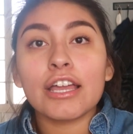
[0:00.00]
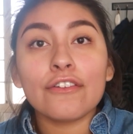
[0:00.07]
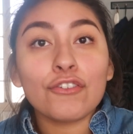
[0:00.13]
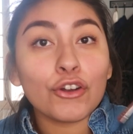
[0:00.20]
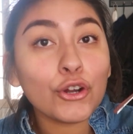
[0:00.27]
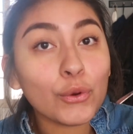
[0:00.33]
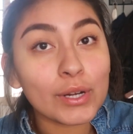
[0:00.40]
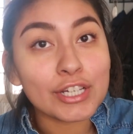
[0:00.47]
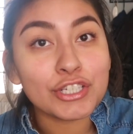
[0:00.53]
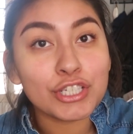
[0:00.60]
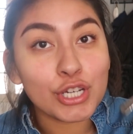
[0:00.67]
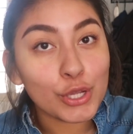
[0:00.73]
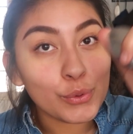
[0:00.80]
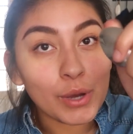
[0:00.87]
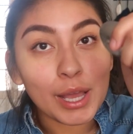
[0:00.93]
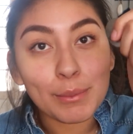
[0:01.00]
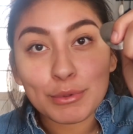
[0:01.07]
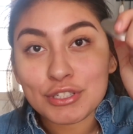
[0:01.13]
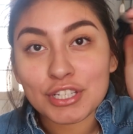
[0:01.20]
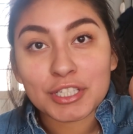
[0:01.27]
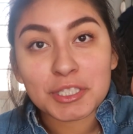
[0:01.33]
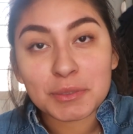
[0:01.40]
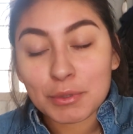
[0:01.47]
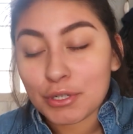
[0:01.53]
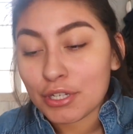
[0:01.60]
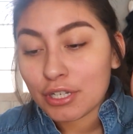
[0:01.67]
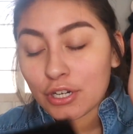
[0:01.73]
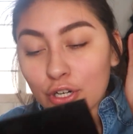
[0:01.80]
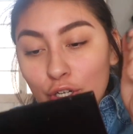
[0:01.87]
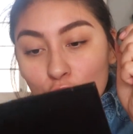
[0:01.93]
If you're questioning why I'm using a spin
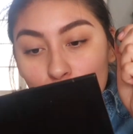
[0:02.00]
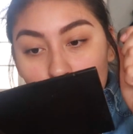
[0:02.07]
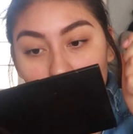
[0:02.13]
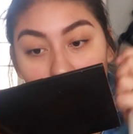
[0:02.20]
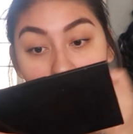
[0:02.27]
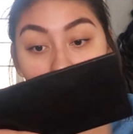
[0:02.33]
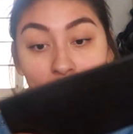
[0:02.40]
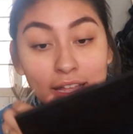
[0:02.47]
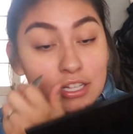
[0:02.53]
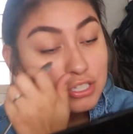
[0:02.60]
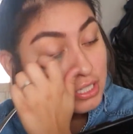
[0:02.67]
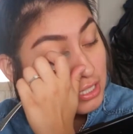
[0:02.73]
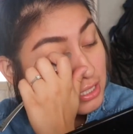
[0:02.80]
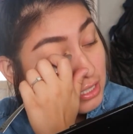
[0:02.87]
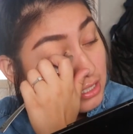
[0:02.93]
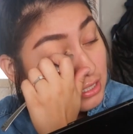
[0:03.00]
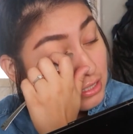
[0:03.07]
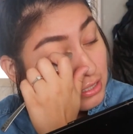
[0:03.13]
to curl my eyelashes,